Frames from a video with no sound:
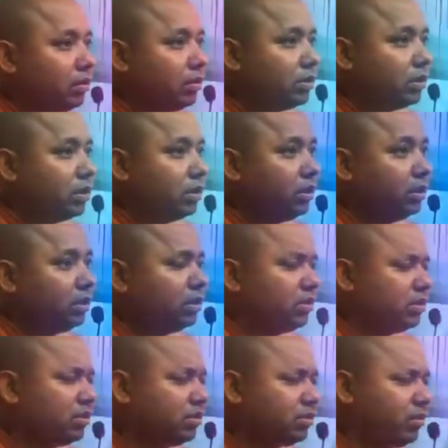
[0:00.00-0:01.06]
You see,
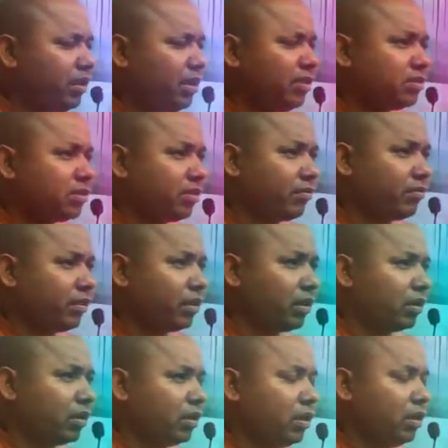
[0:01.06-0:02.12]
this is really suffering.
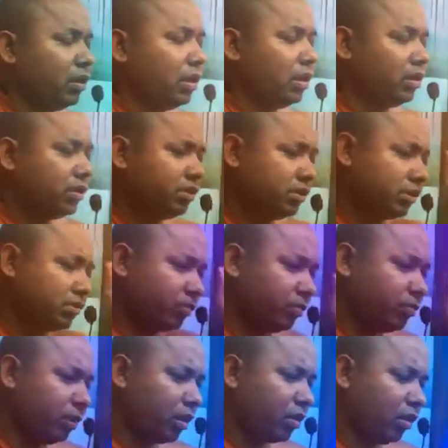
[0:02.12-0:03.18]
This is
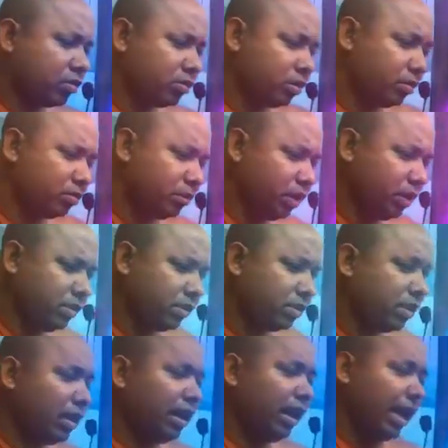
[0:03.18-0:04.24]
because of this
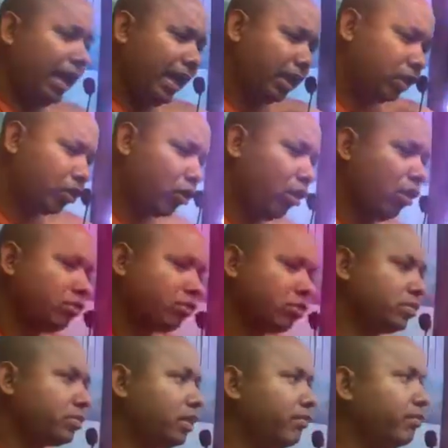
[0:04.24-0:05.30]
and cause
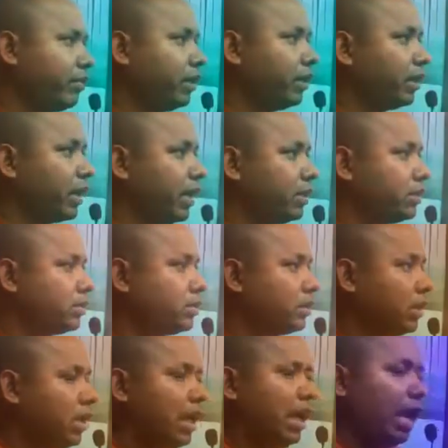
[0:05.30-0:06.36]
of suffering arise.
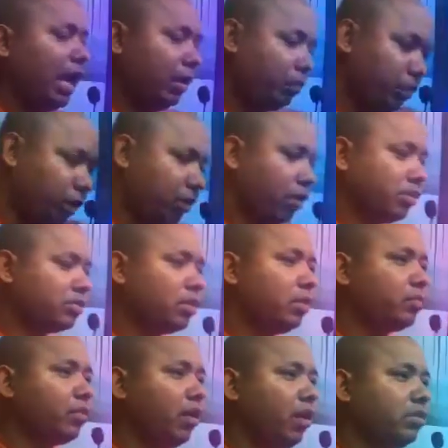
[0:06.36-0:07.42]
And because
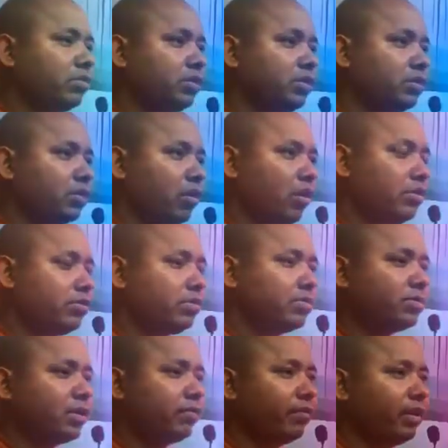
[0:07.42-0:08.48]
of cause of
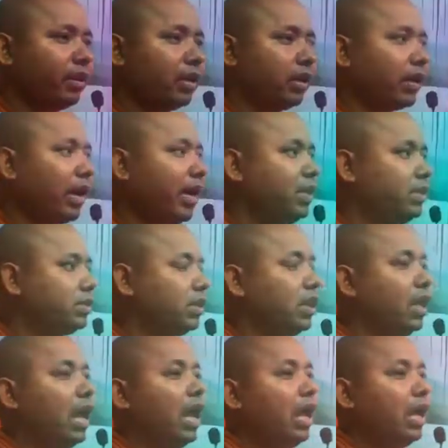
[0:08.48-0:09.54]
suffering arise,
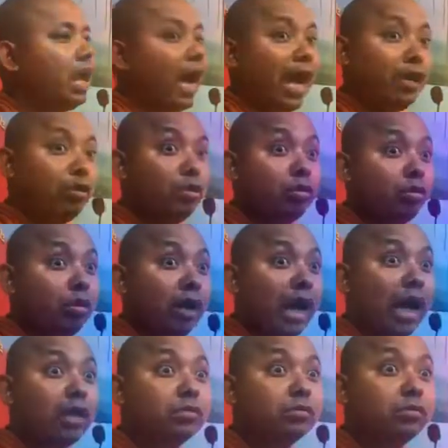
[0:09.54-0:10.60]
I don't know
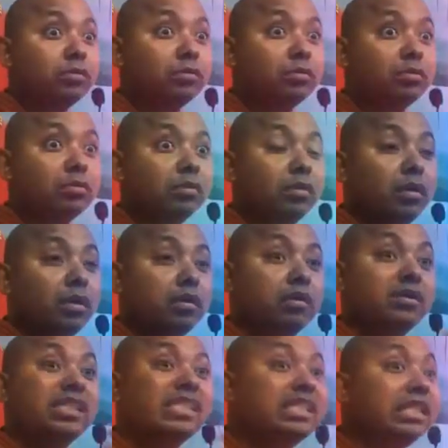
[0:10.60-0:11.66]
how to
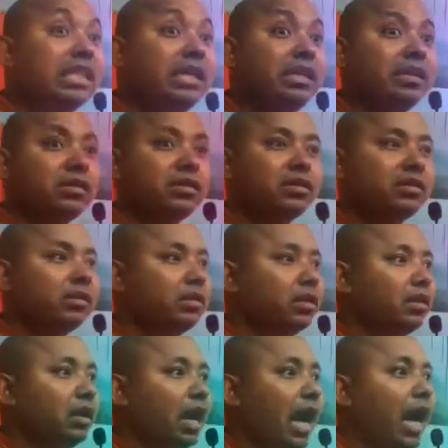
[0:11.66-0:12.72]
cease.
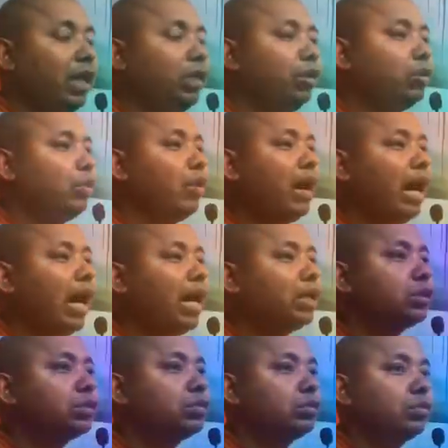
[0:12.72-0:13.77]
I don't know how
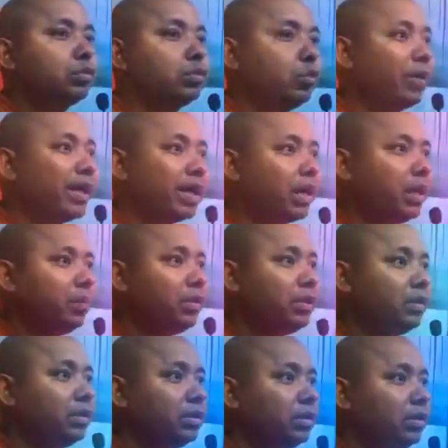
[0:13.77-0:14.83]
to overcome it.